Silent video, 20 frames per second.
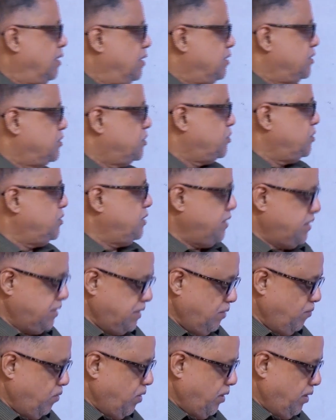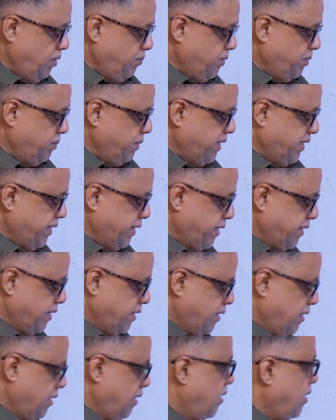So this is the volume to be
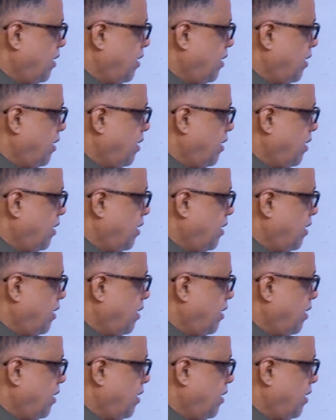taken,